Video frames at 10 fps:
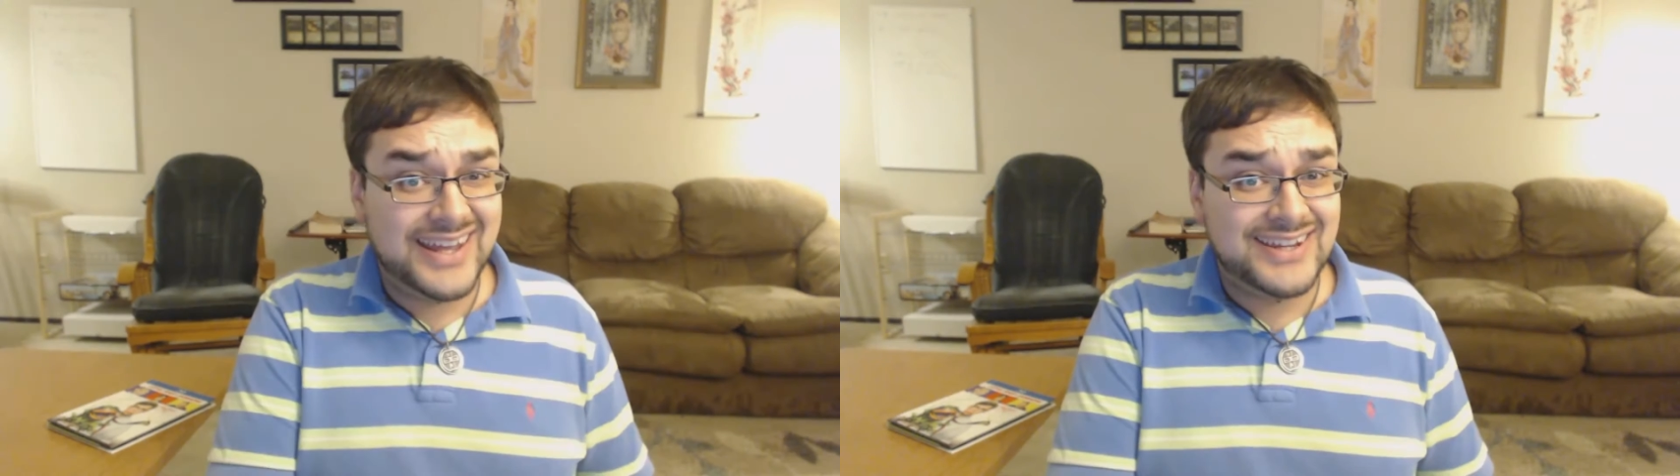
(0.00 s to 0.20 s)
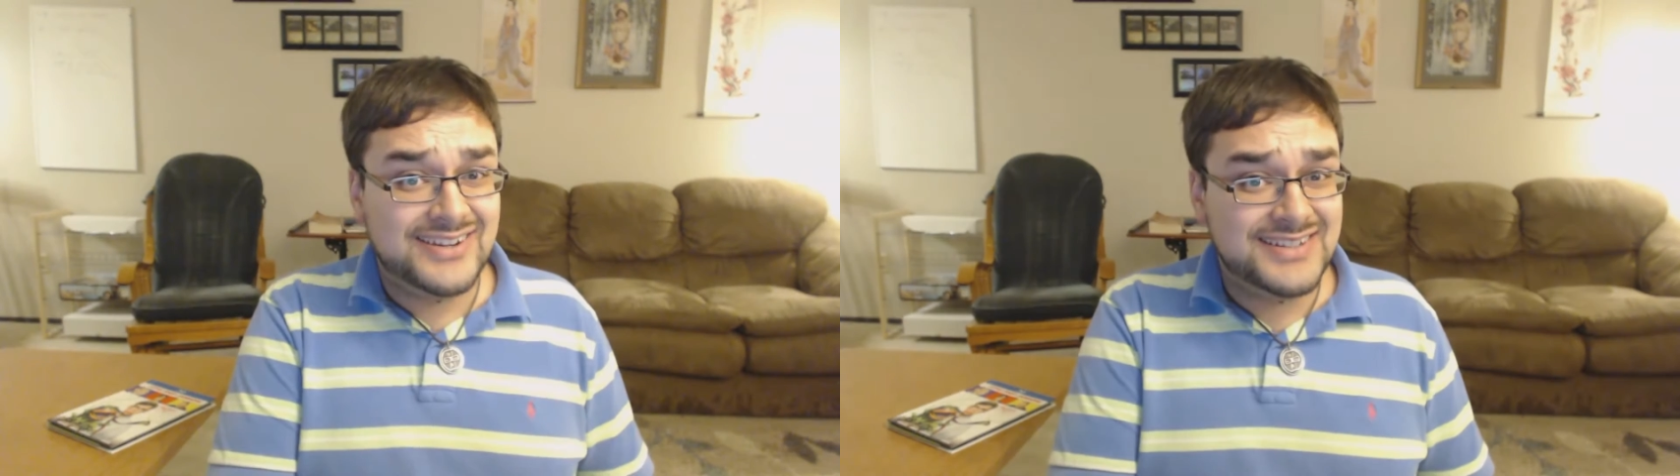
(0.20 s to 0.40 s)

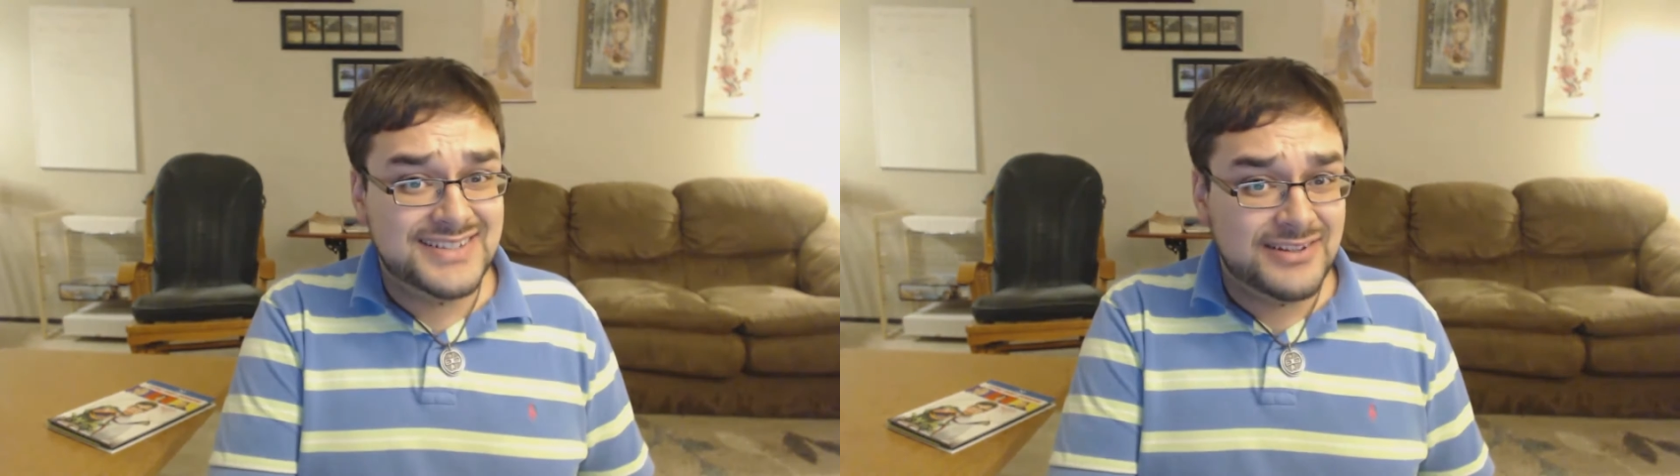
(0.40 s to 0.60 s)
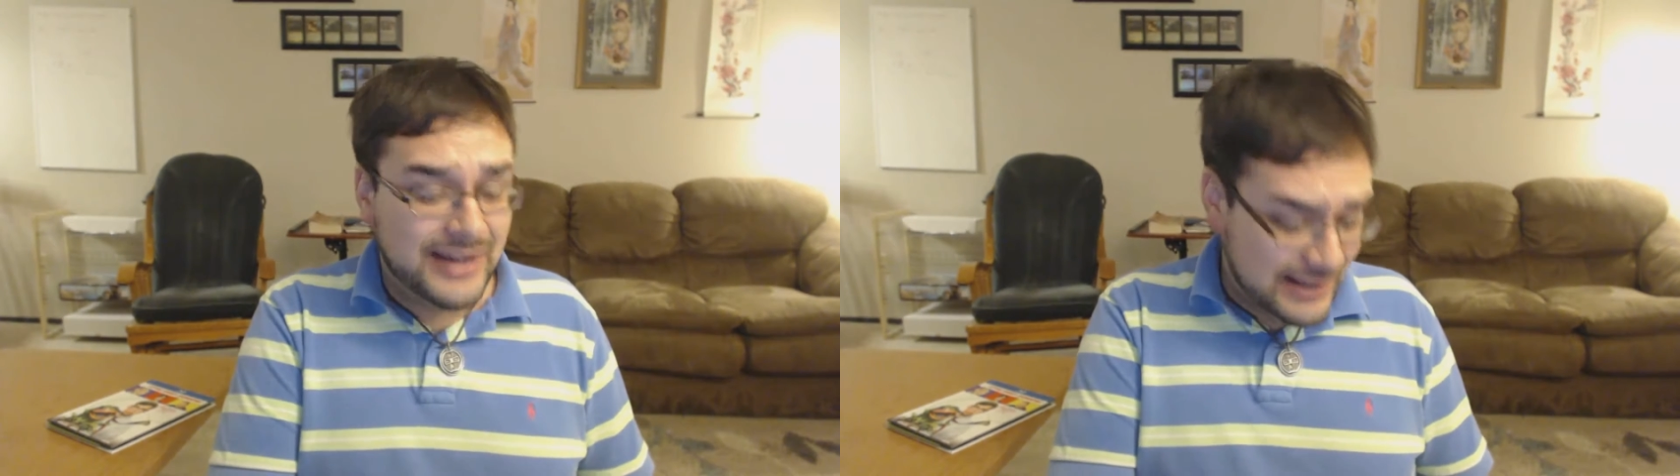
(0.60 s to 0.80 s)
Heck, you can
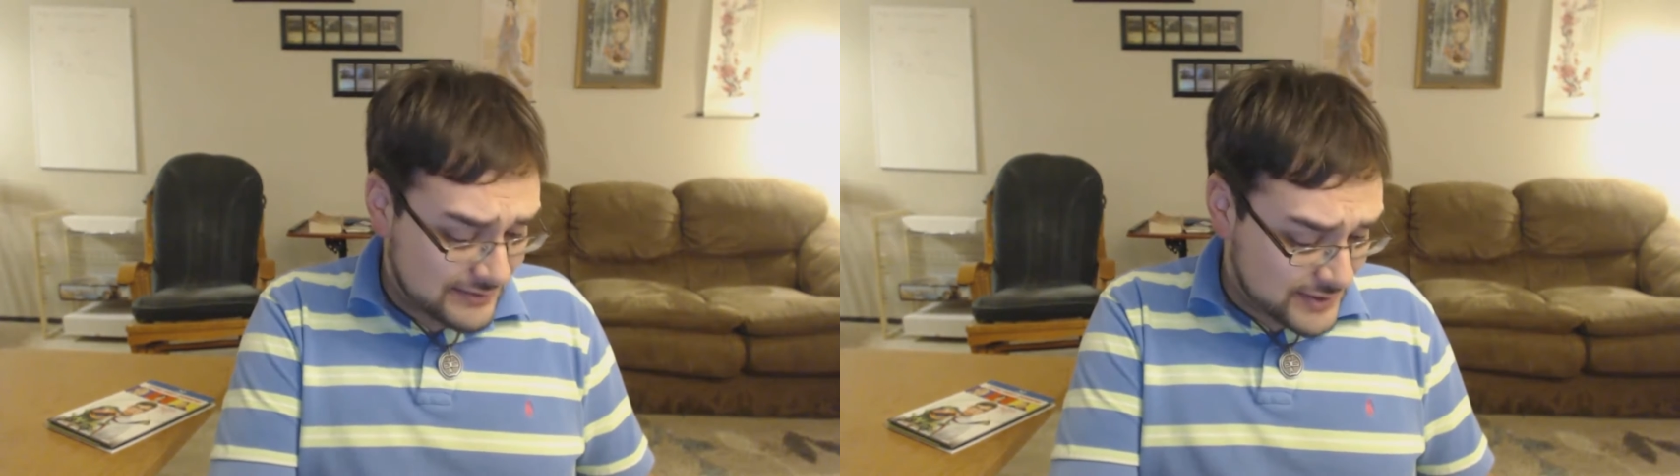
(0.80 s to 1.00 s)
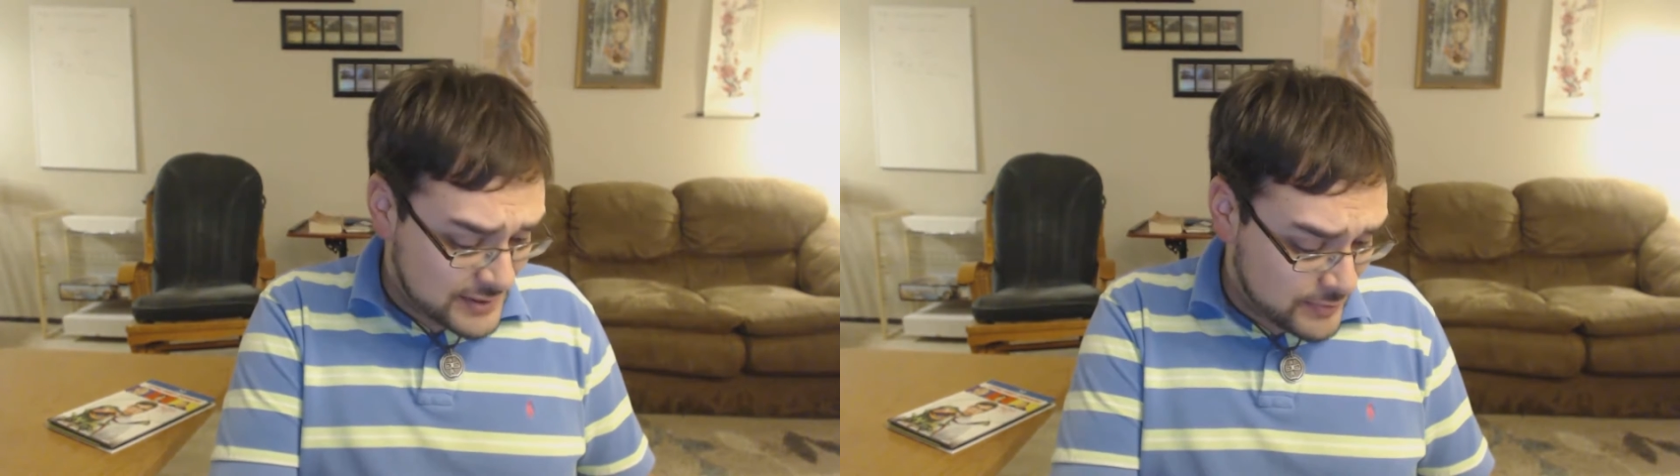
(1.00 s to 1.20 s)
see right in
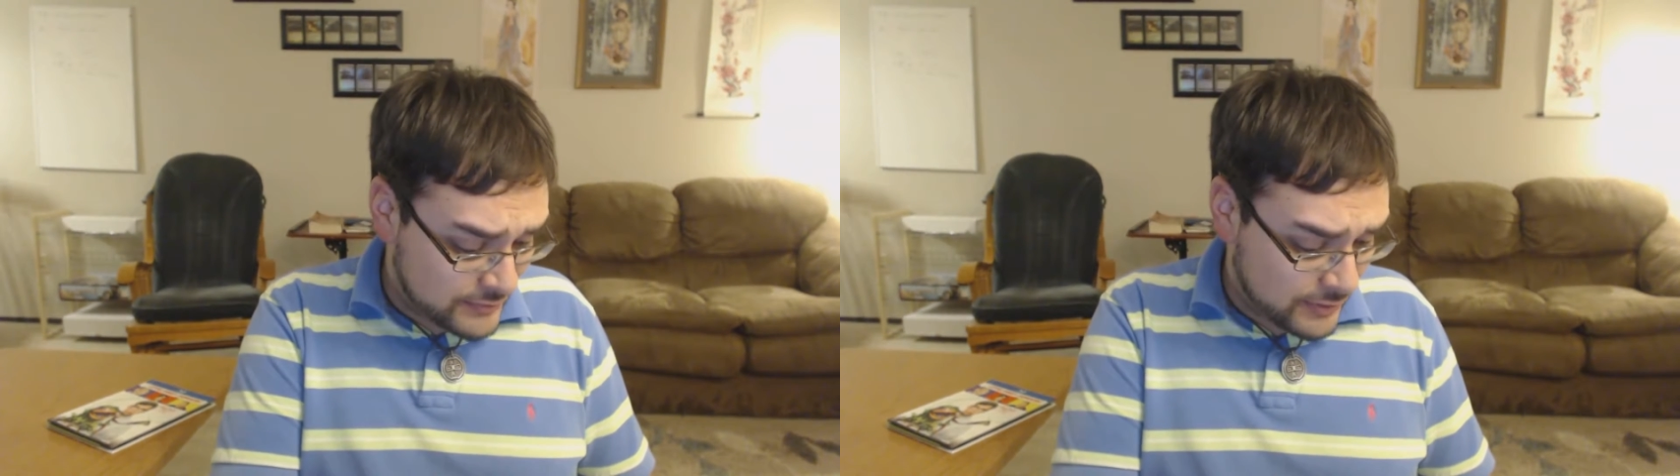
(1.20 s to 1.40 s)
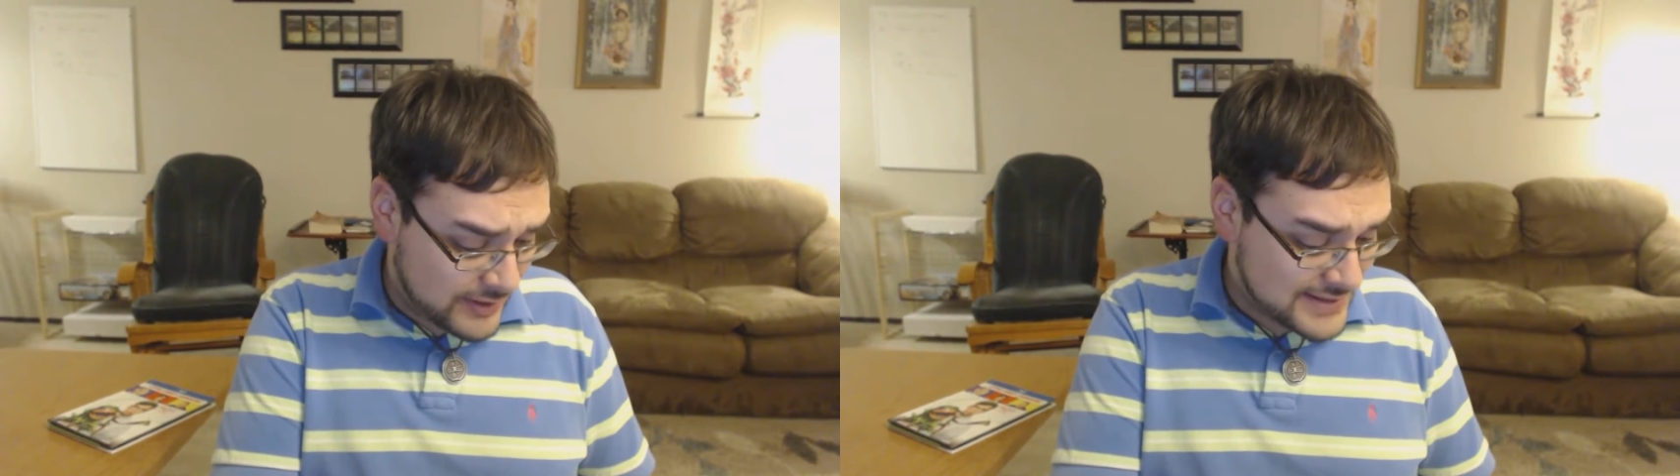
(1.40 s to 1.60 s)
the verse
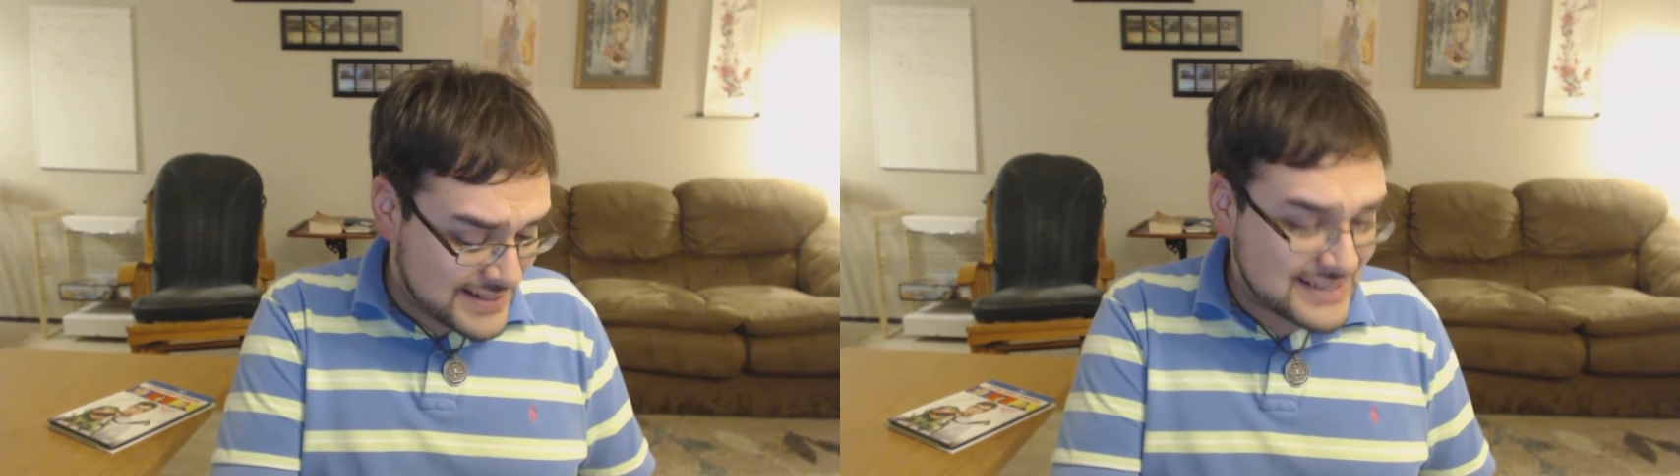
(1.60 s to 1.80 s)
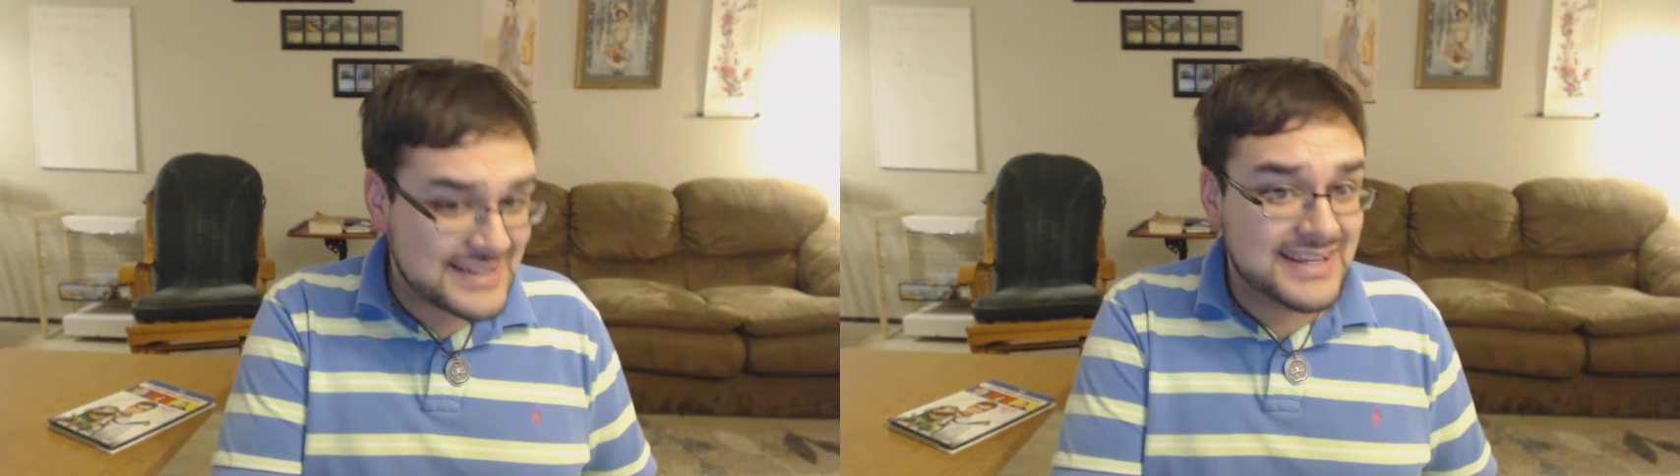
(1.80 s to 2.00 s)
before, it
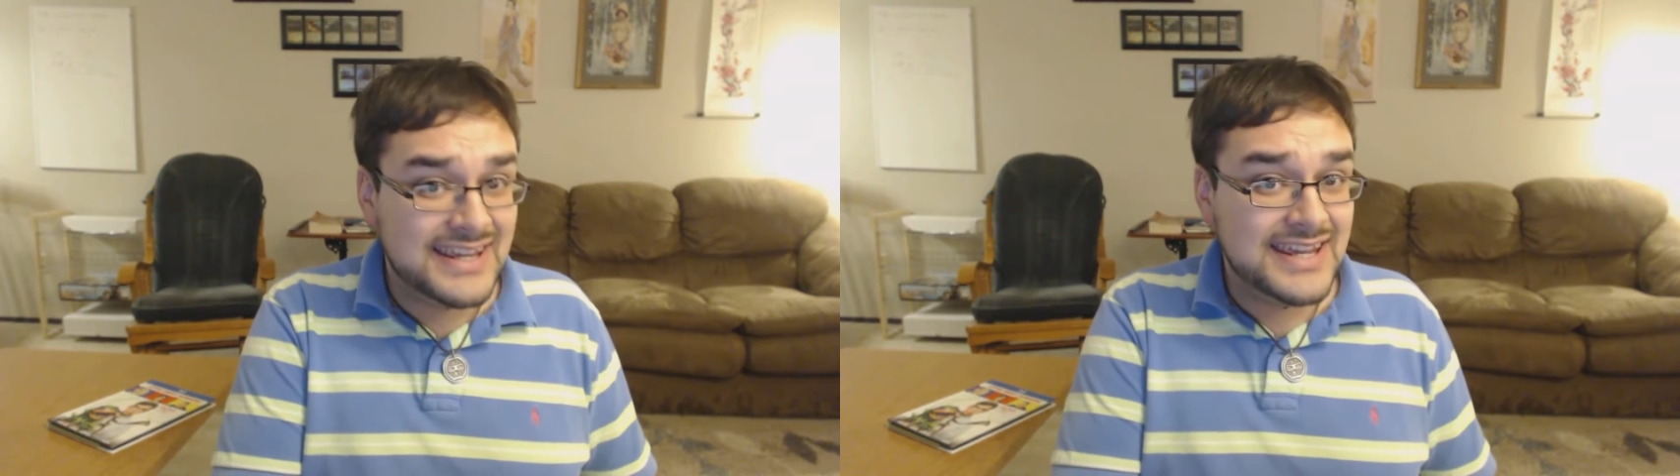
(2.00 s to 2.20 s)
says,